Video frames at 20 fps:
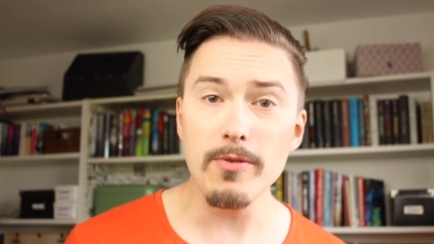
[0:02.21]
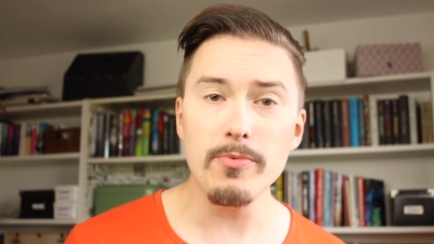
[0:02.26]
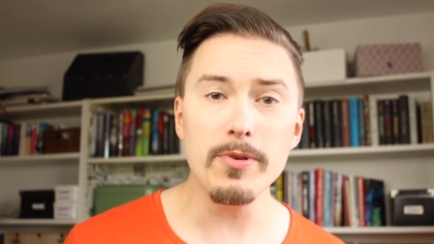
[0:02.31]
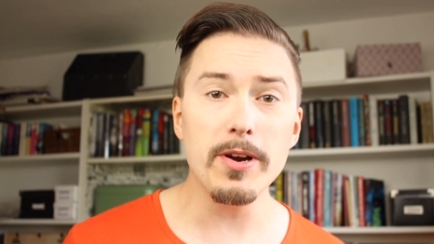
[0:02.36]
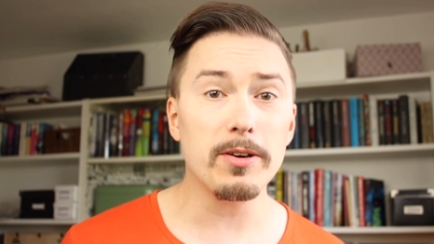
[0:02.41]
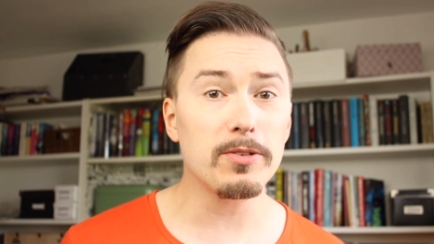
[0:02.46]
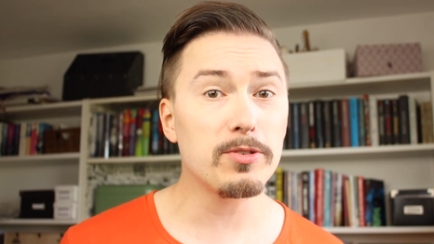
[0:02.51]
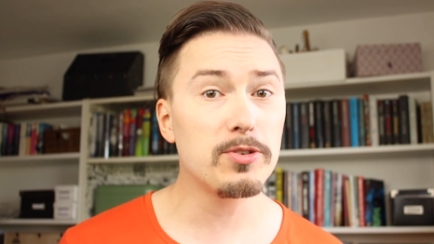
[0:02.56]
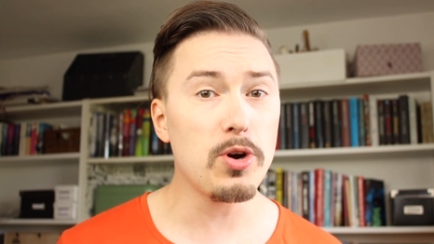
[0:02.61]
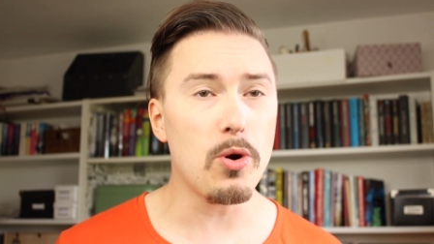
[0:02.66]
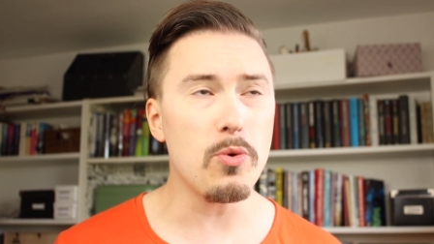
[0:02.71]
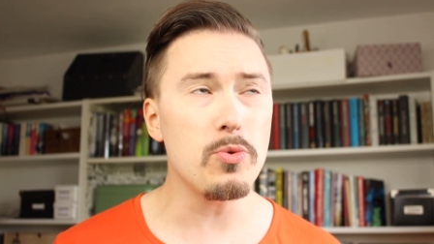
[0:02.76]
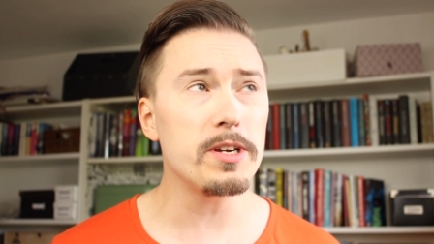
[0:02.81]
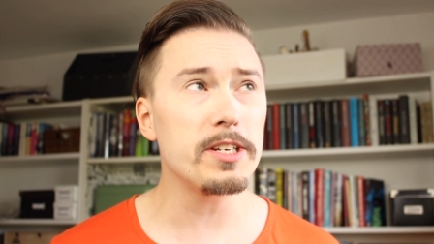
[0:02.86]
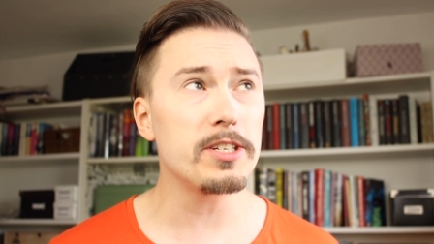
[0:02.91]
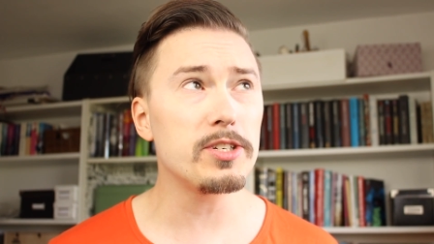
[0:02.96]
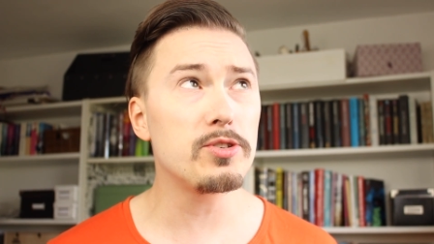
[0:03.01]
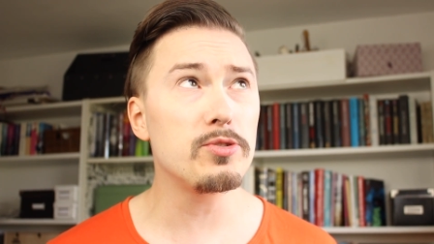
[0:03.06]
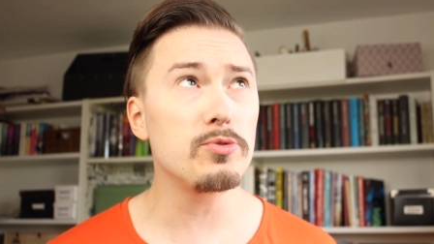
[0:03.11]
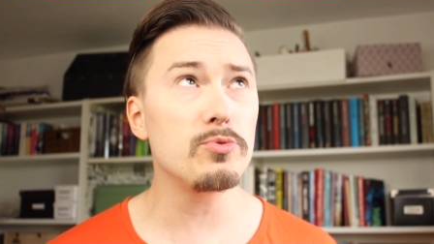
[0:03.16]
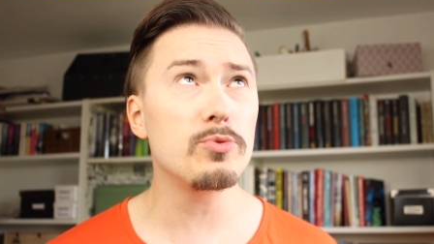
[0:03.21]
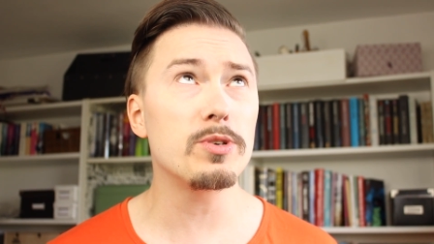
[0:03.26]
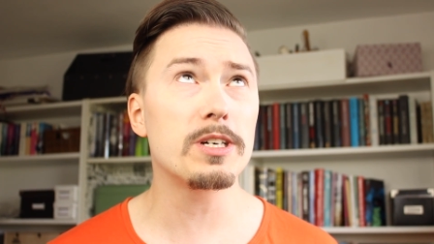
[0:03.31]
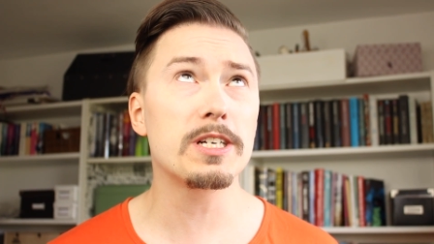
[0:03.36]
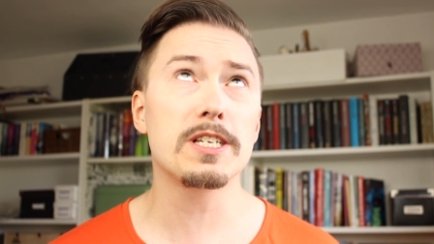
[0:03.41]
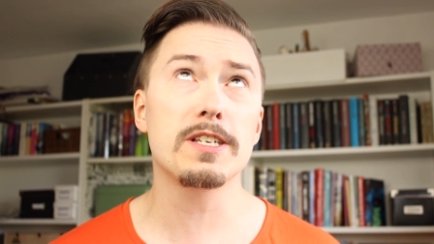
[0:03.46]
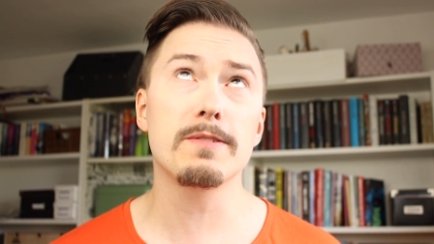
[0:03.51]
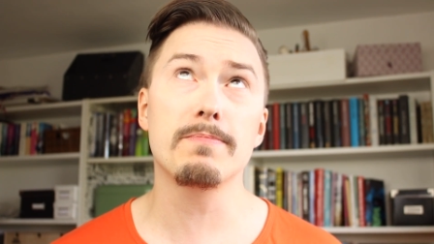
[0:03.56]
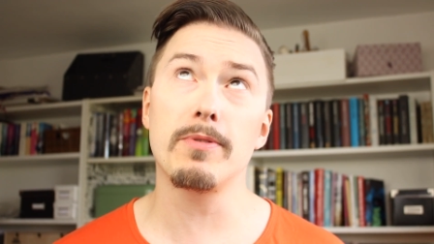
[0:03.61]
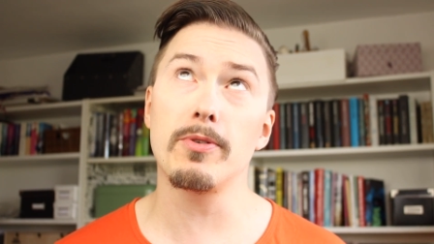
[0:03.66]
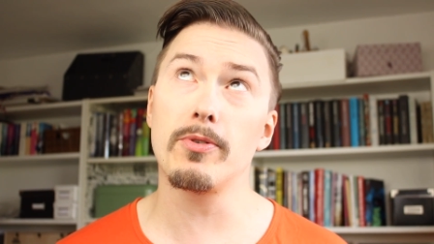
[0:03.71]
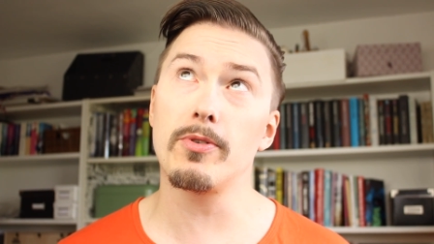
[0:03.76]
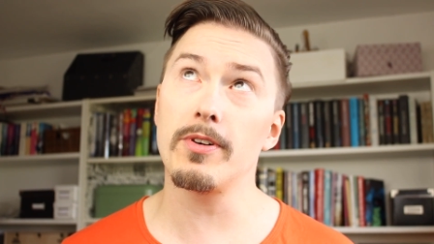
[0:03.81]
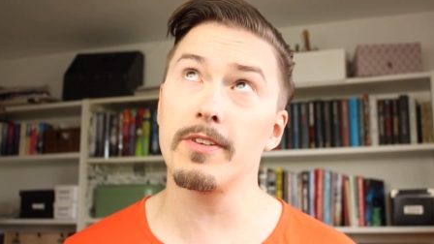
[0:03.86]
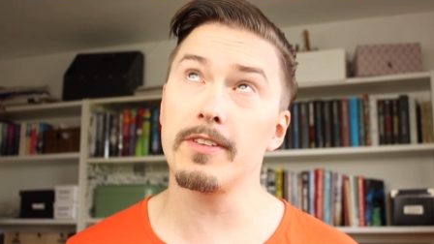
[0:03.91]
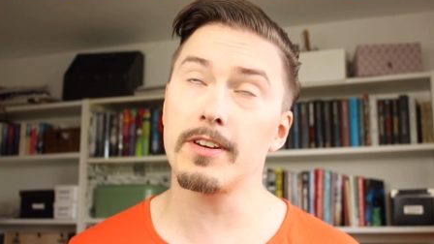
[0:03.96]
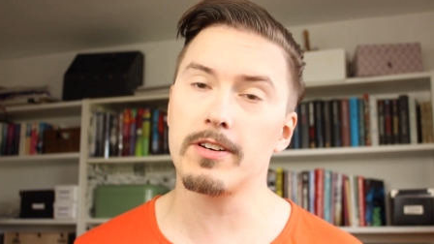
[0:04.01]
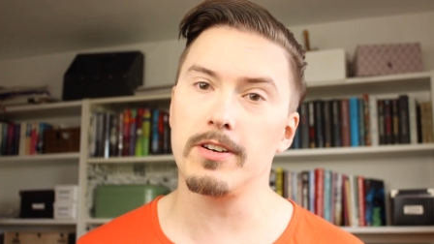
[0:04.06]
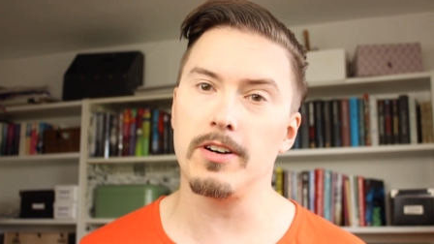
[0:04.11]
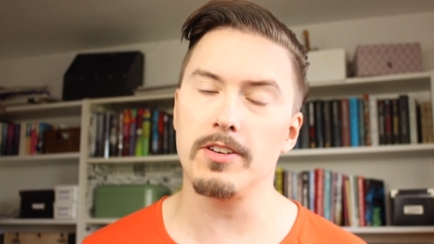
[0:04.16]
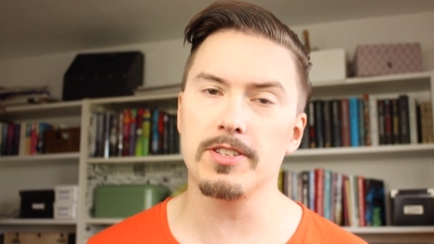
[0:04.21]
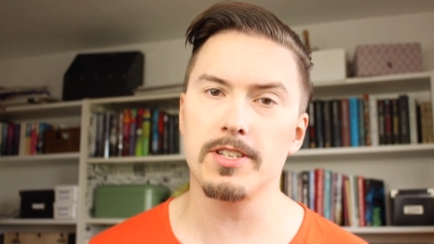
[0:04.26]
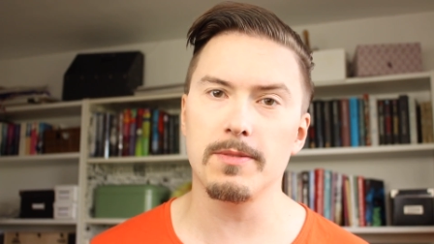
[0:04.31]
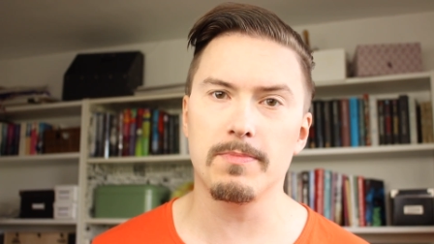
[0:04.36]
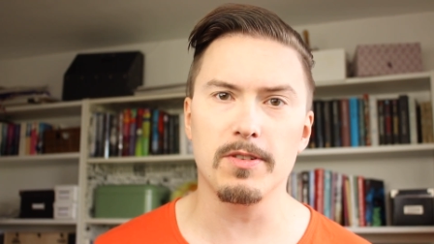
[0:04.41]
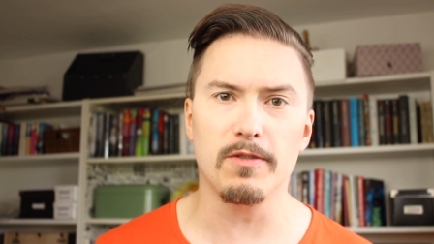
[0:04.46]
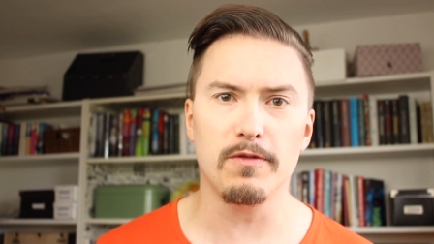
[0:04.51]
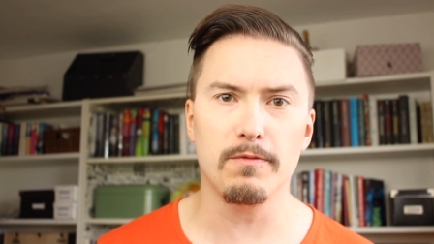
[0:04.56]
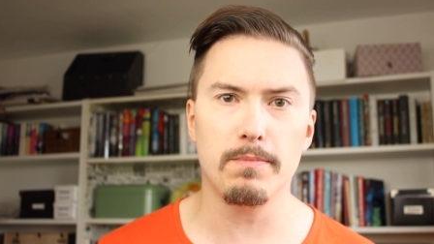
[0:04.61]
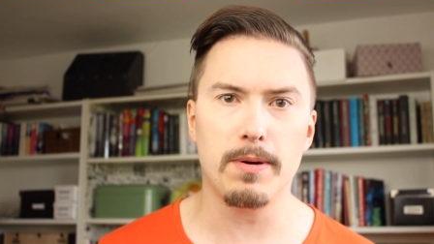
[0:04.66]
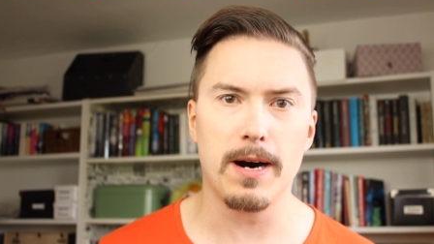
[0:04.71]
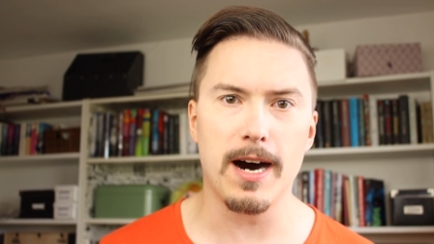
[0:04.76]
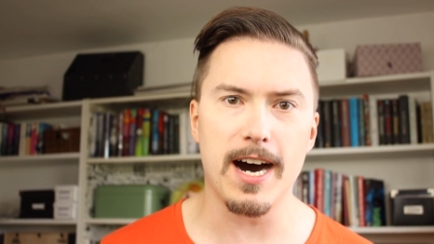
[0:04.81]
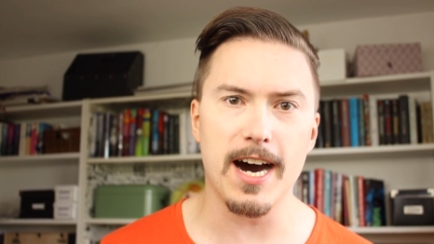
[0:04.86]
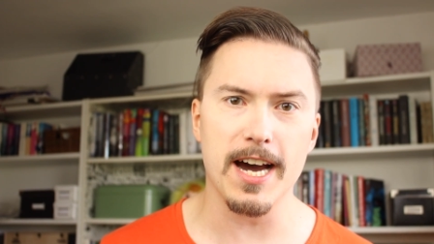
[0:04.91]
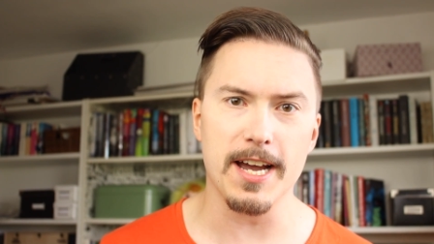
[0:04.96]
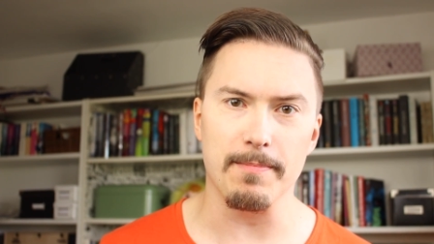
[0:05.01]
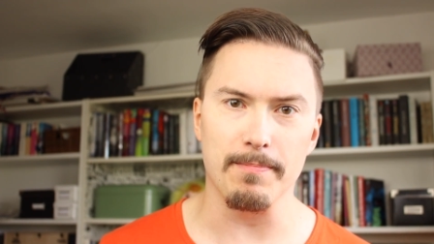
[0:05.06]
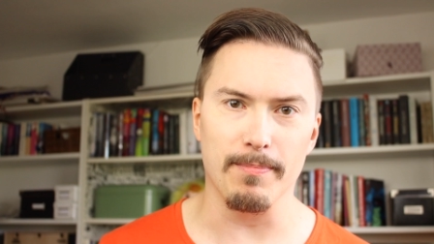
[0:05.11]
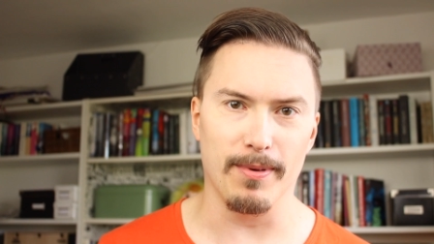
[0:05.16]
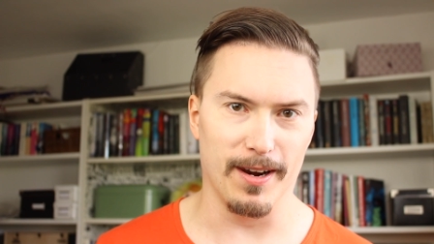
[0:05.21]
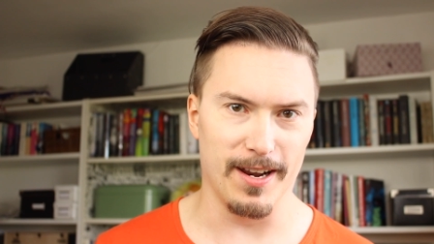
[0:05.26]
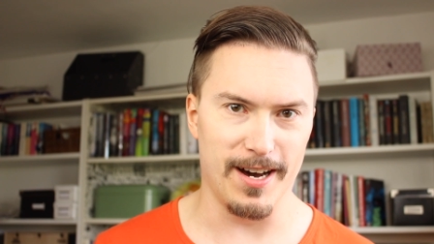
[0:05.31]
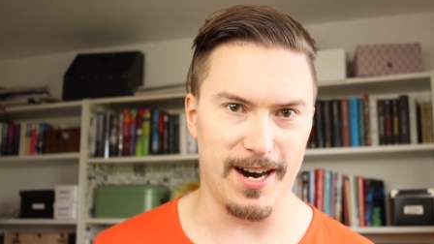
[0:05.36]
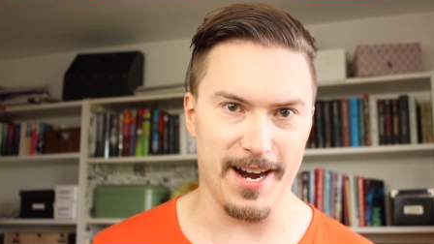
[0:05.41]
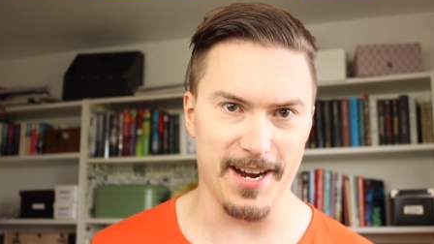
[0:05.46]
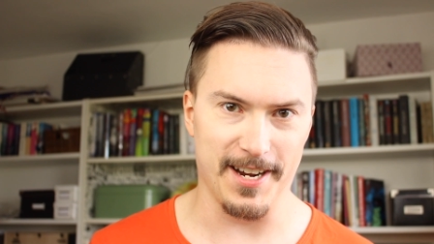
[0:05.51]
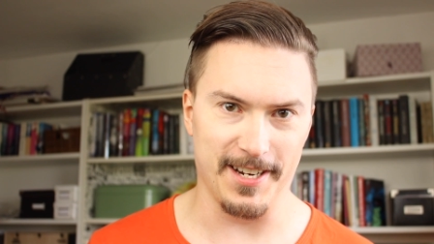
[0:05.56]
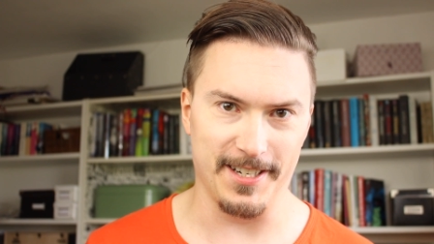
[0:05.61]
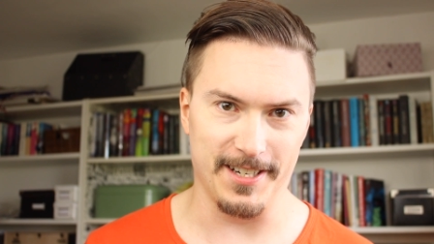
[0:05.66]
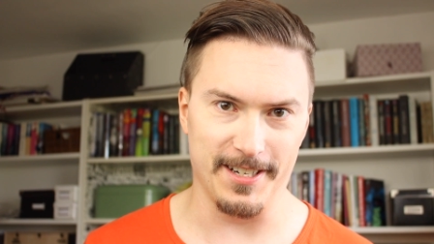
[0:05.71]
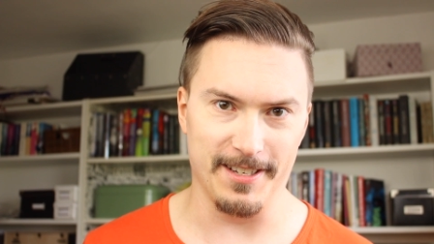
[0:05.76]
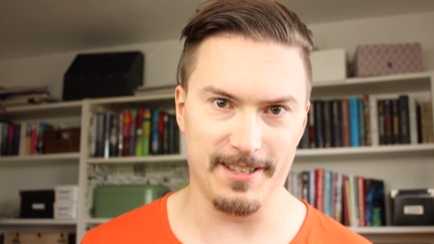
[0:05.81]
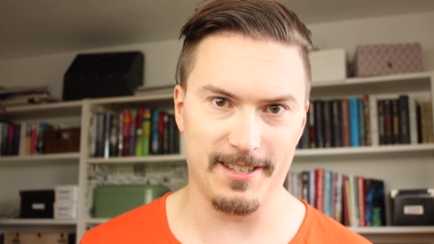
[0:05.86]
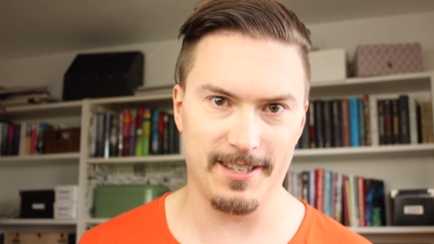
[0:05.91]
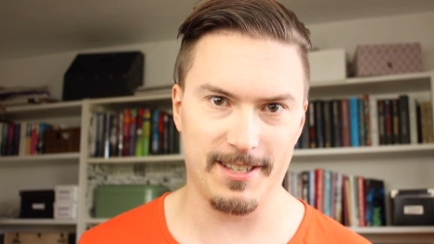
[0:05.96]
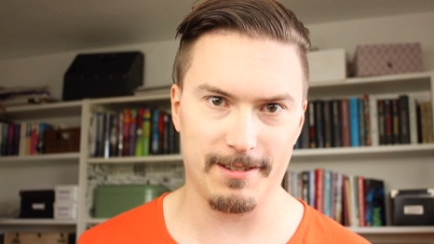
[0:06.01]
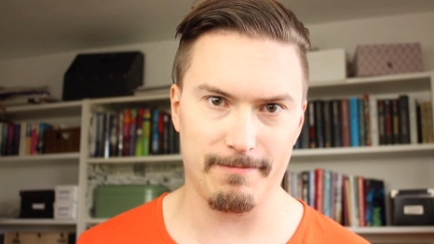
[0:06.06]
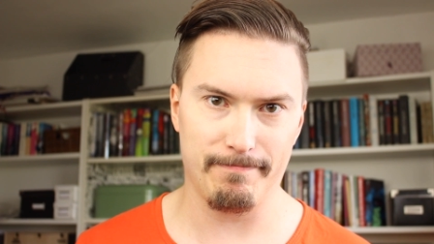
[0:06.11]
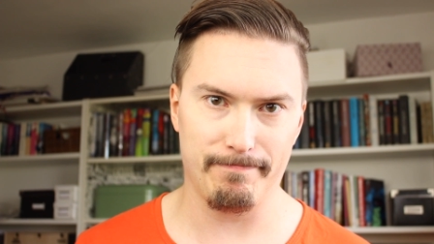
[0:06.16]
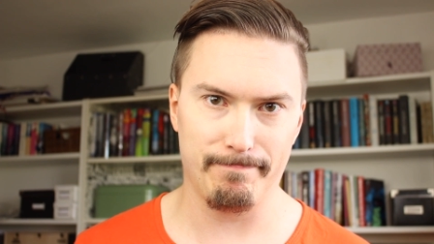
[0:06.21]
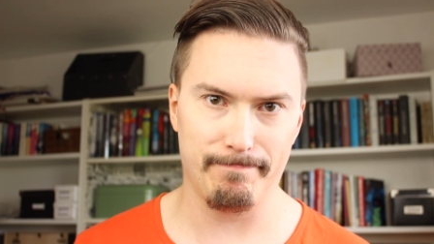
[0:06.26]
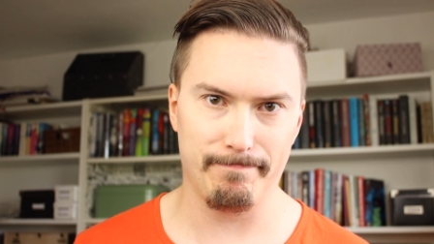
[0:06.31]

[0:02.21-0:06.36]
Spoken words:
we are going to explore the concept of pipelines.